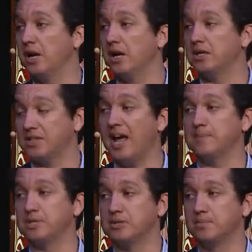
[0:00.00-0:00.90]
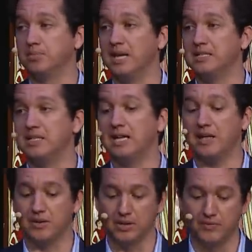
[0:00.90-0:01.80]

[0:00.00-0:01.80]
uh, types blended together.